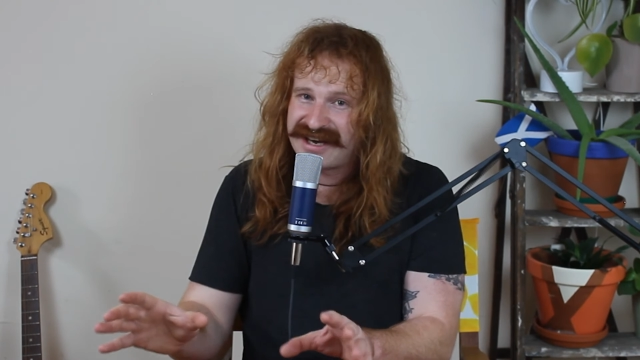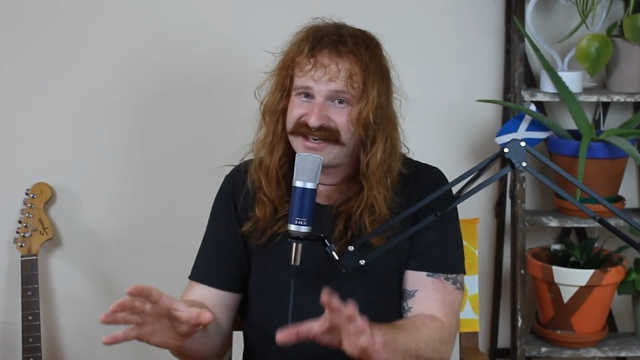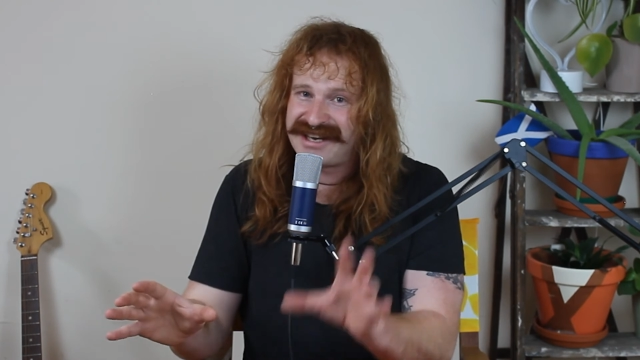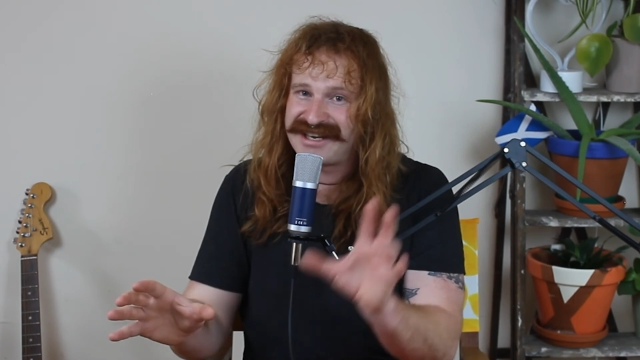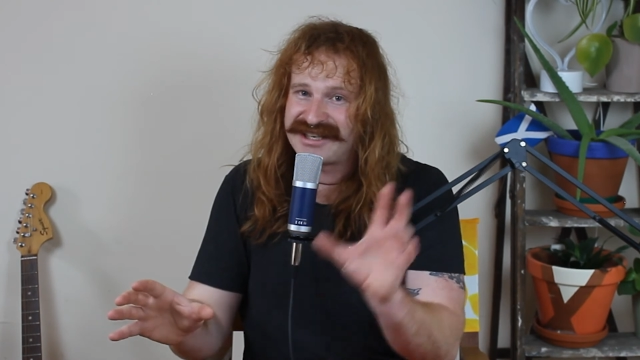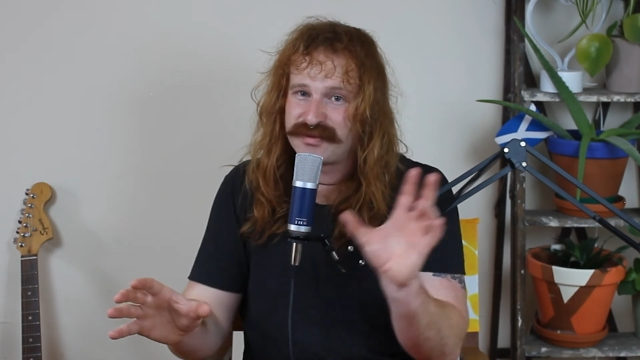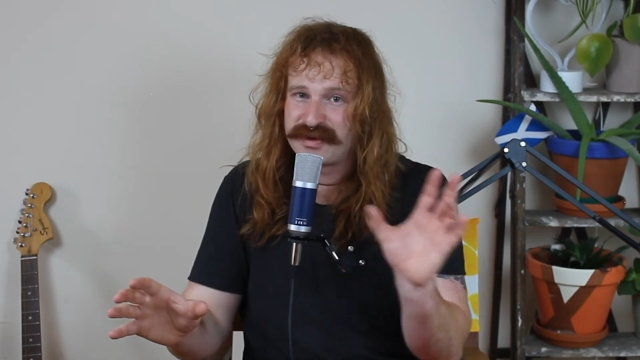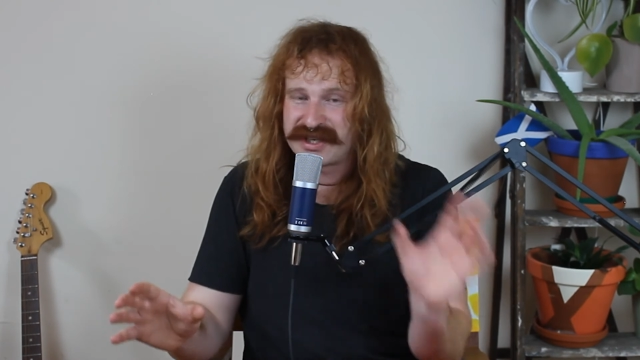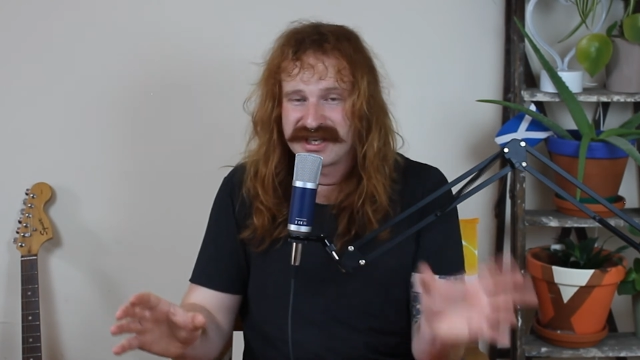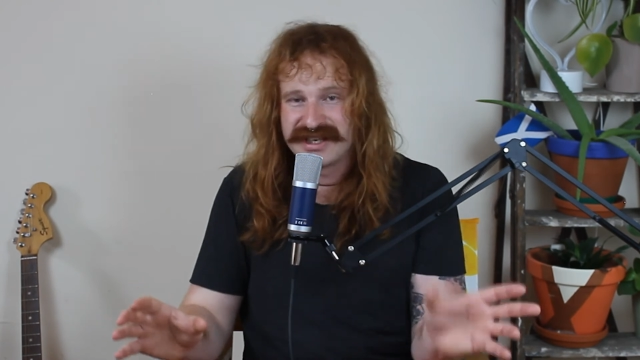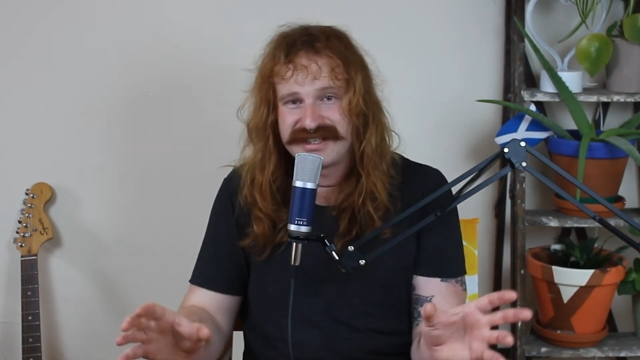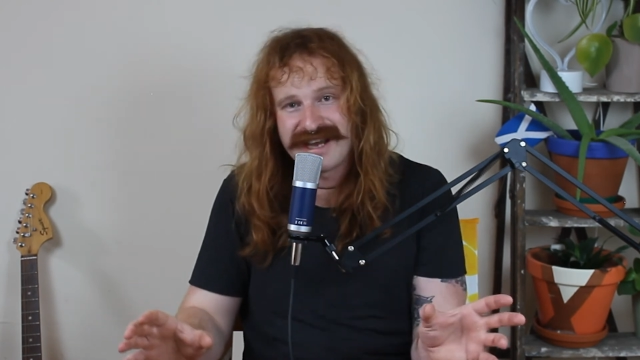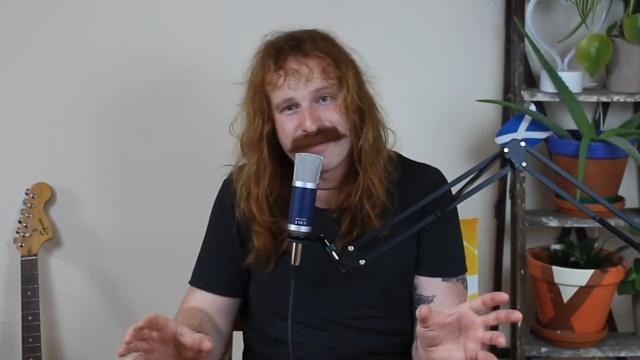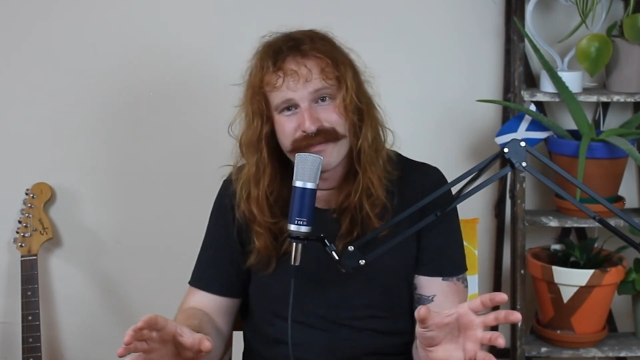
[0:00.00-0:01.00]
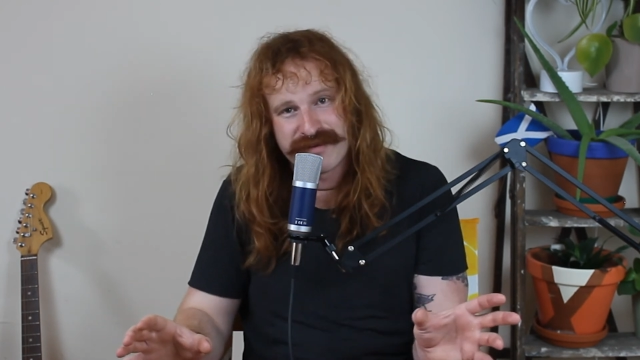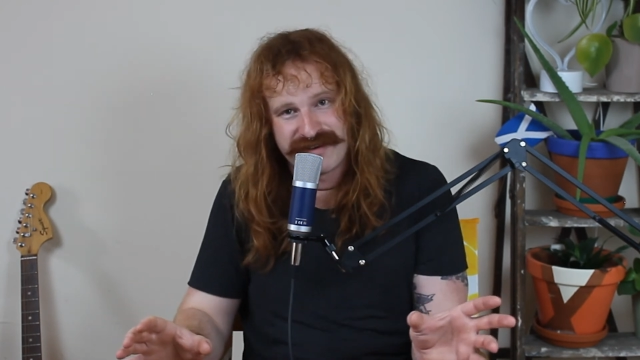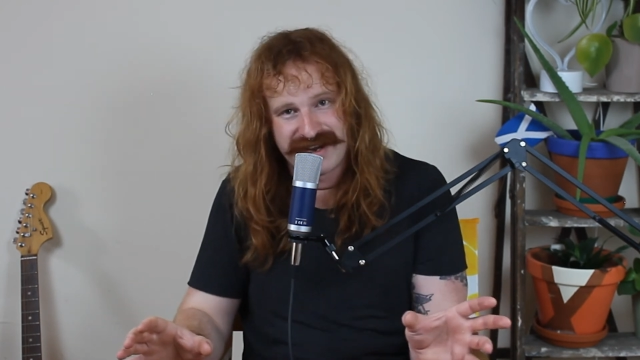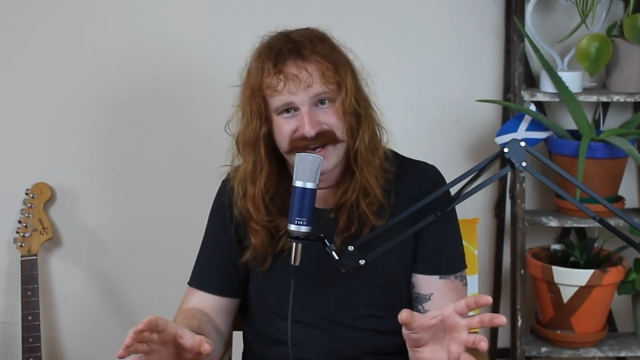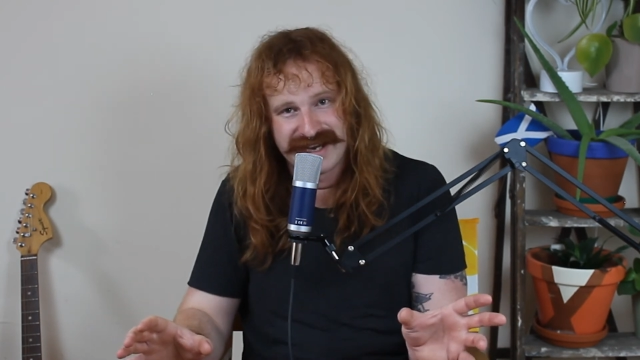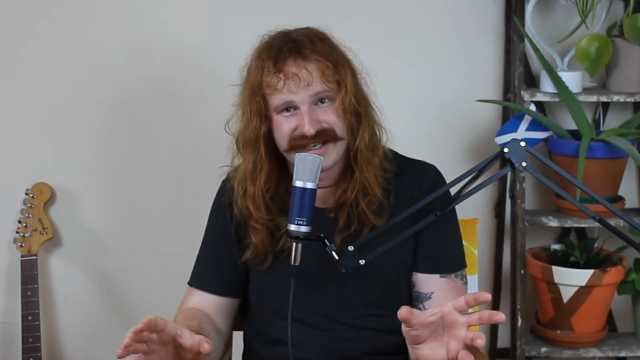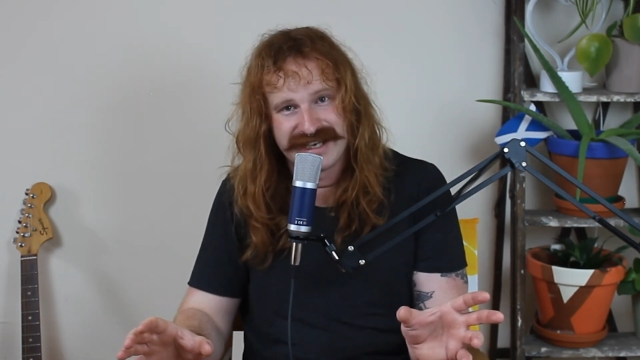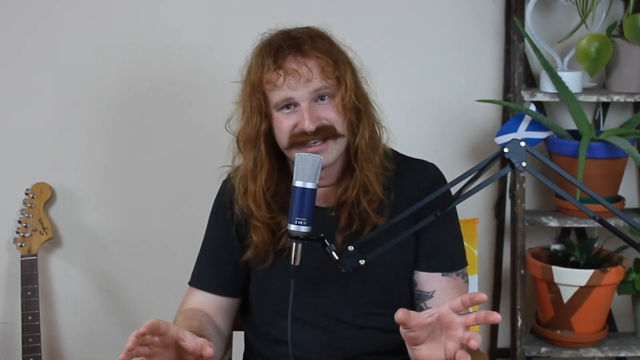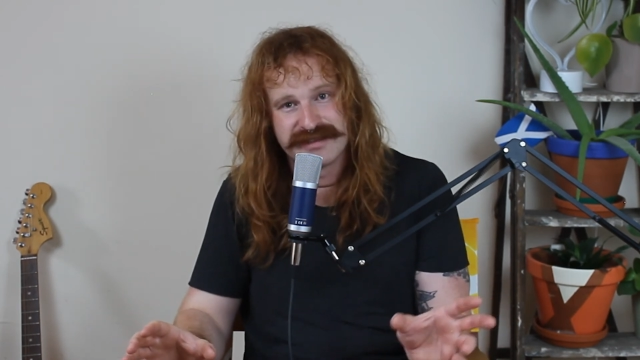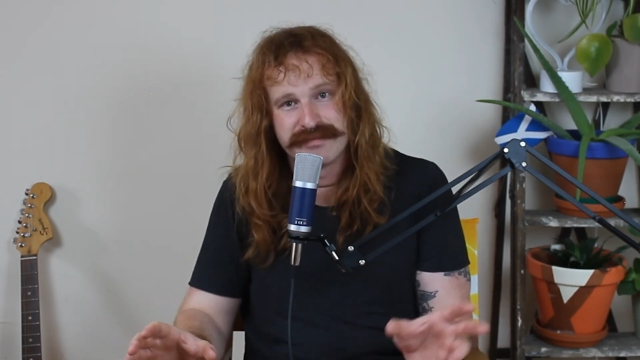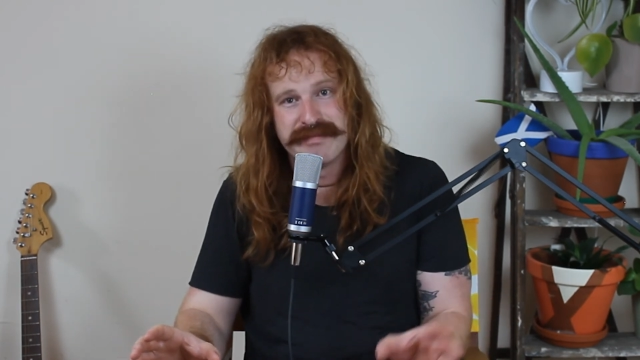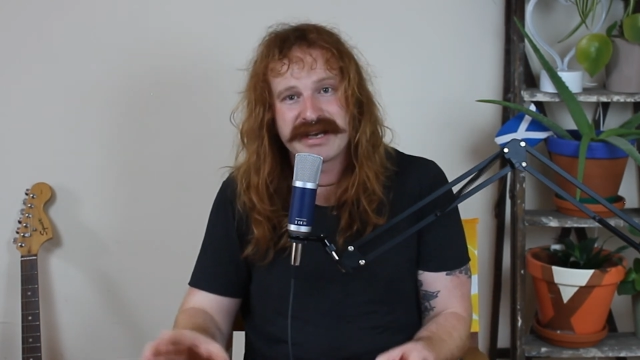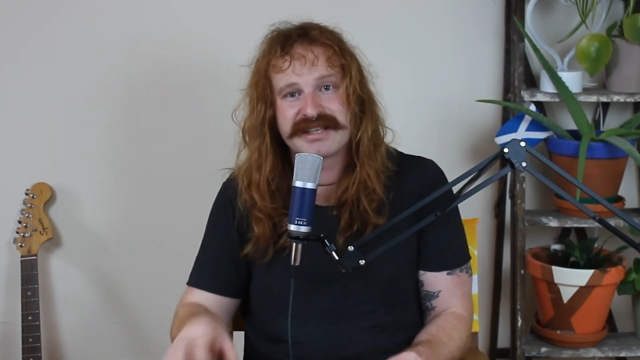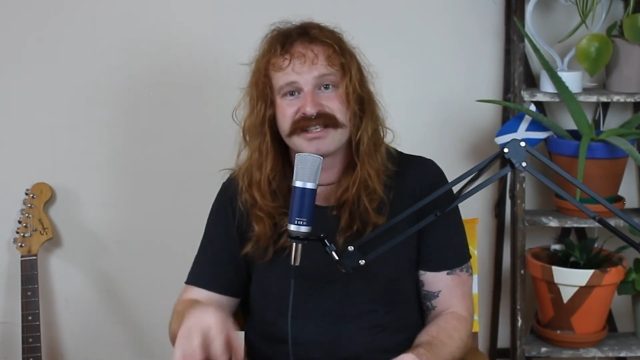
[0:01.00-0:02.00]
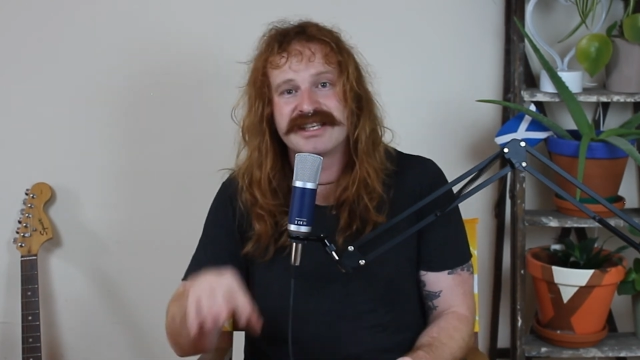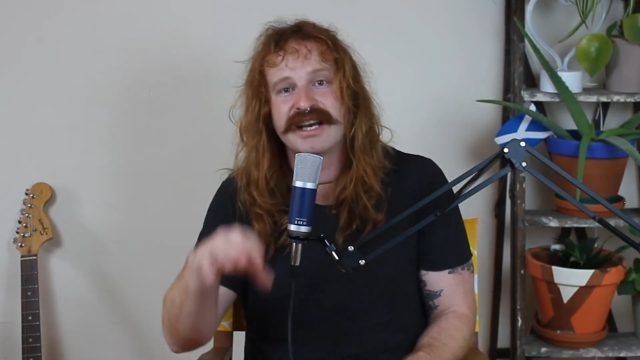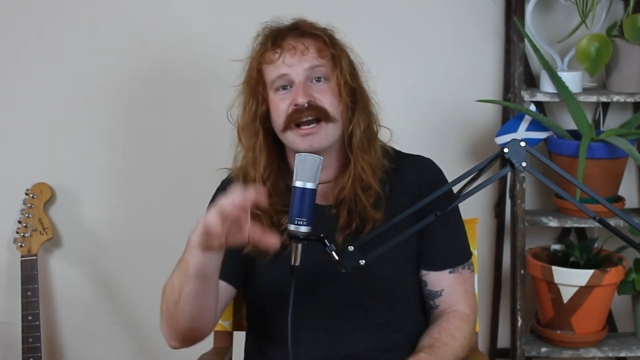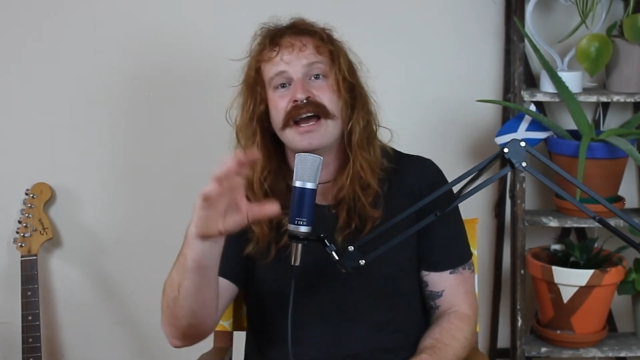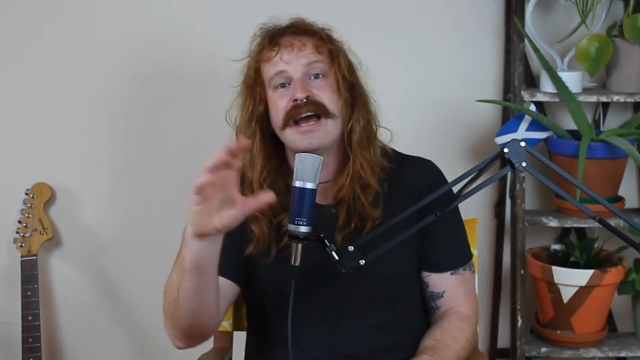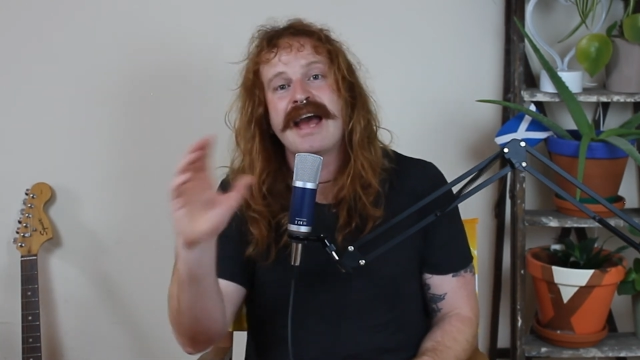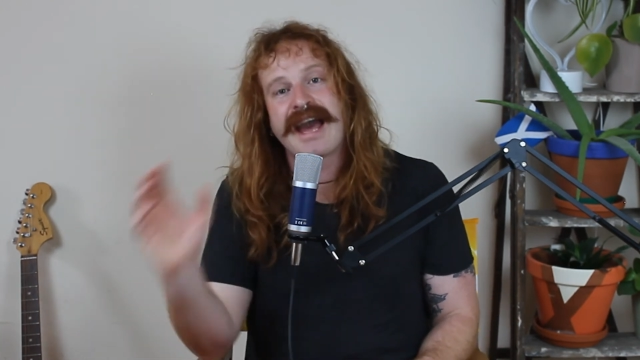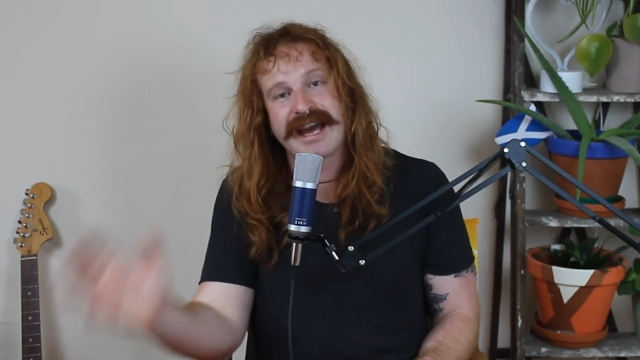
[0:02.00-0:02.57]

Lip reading: ideas with contemporary ideas, mixing